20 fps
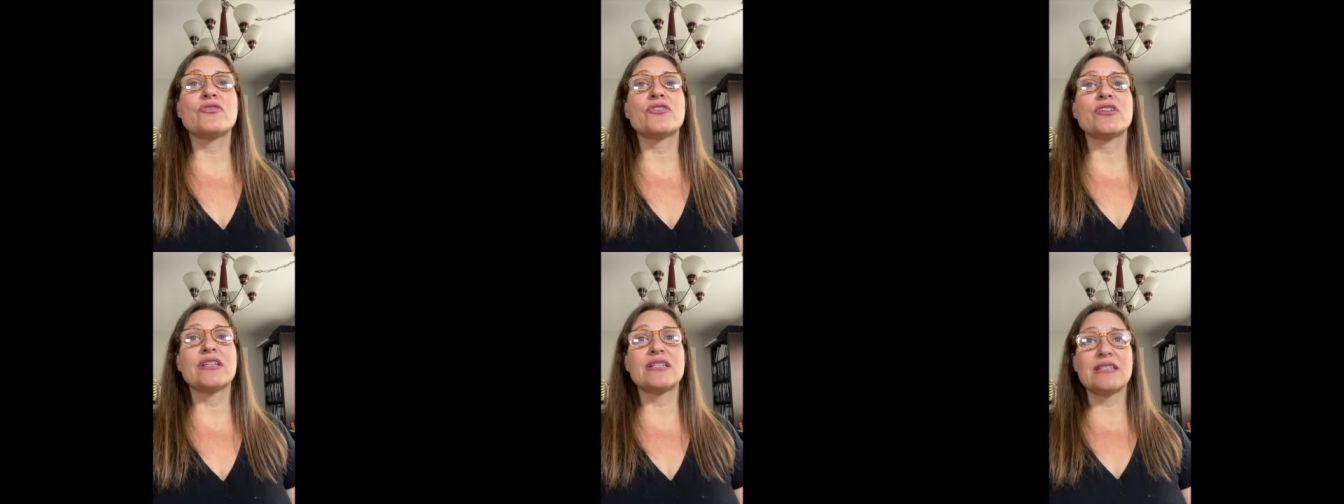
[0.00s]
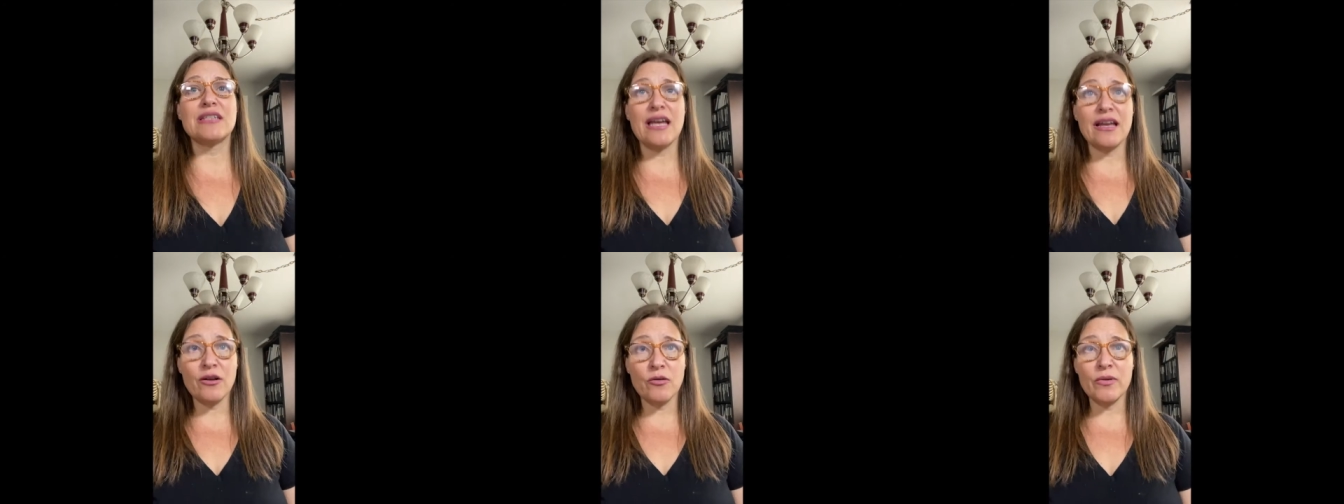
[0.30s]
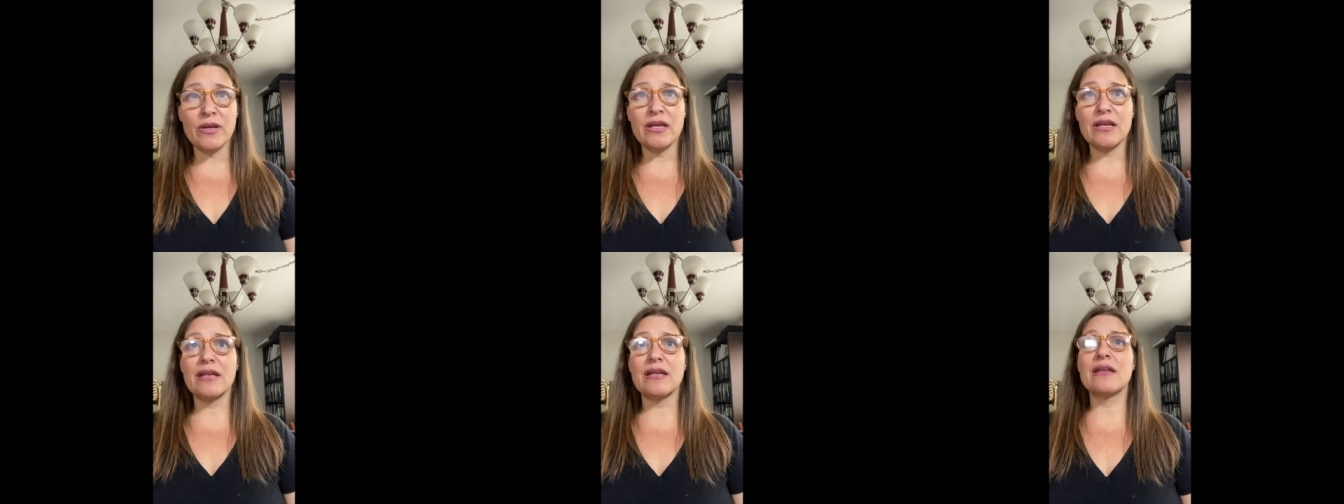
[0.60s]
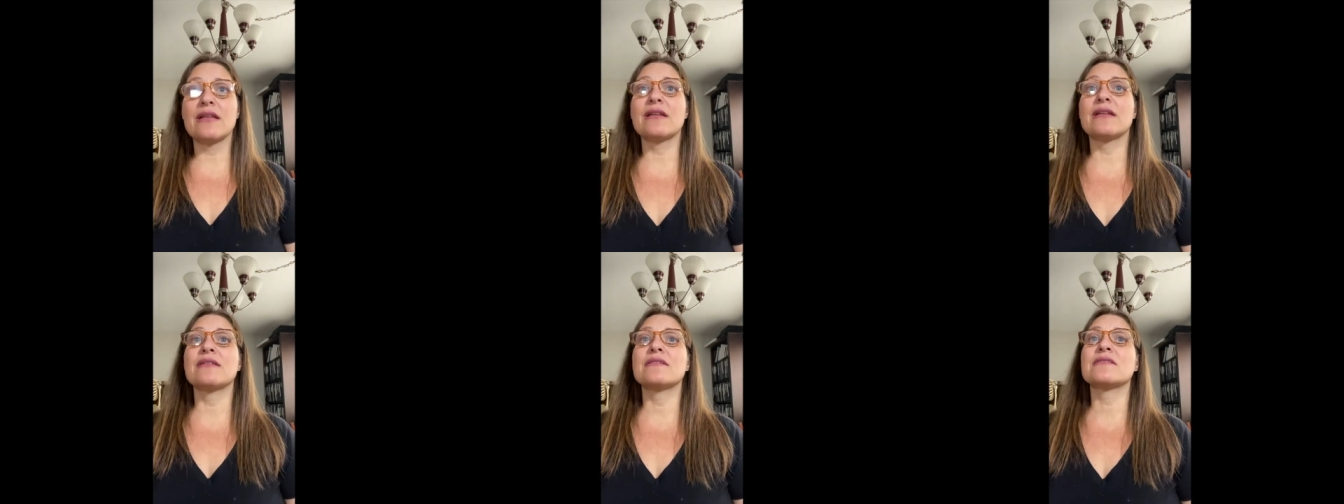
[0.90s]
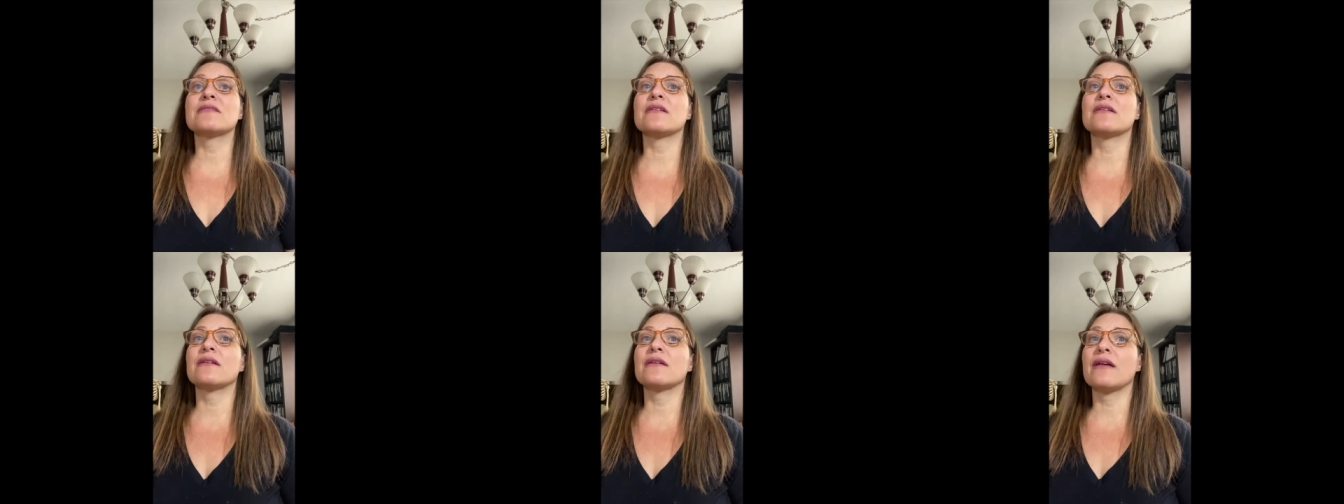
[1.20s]
During Tech Week, it
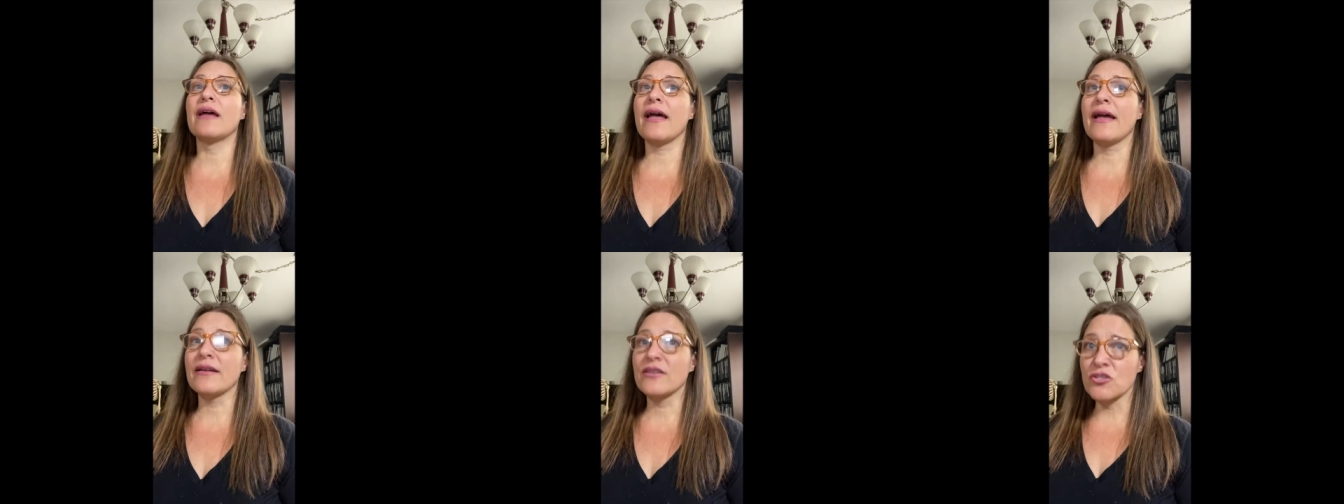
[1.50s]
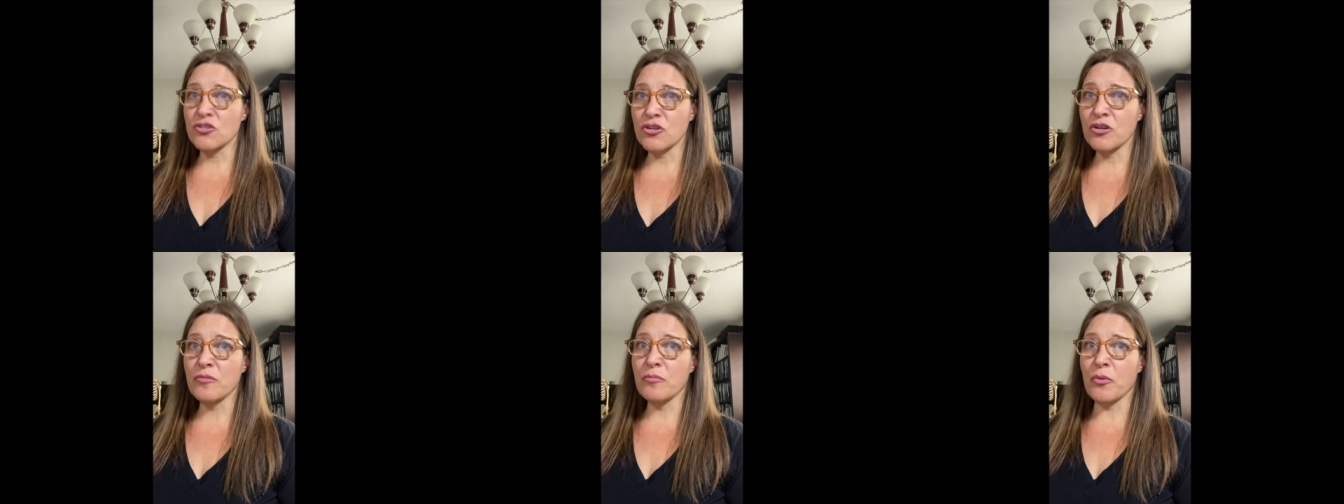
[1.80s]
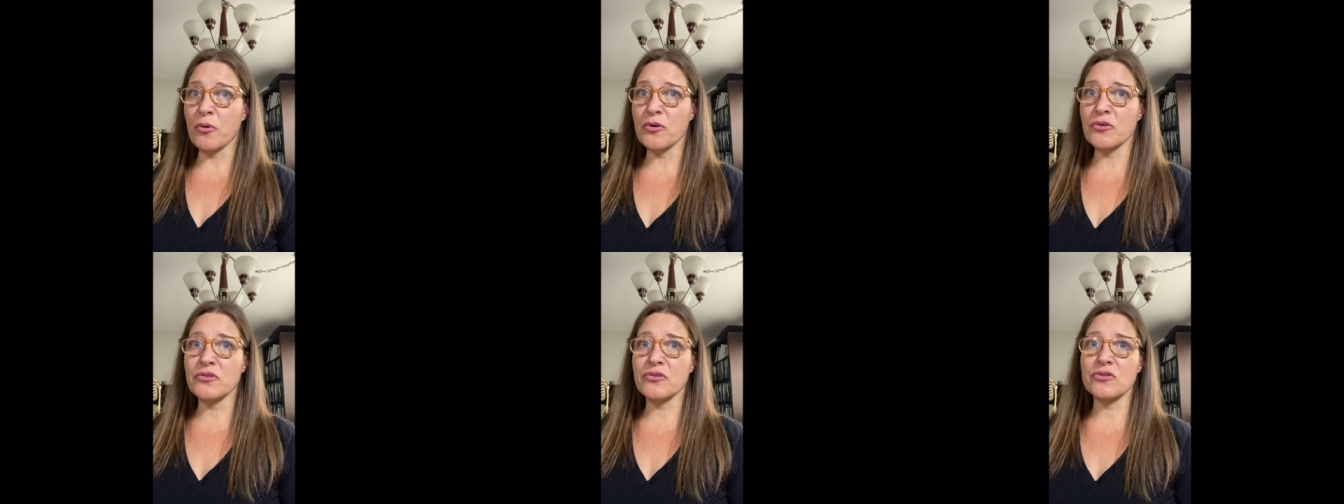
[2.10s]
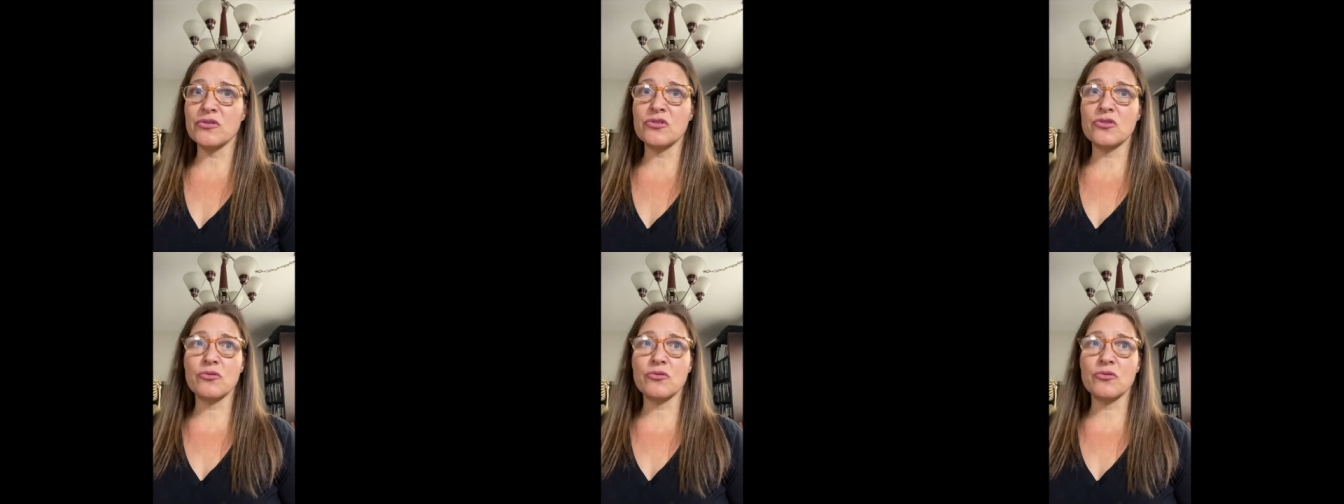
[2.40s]
is extra important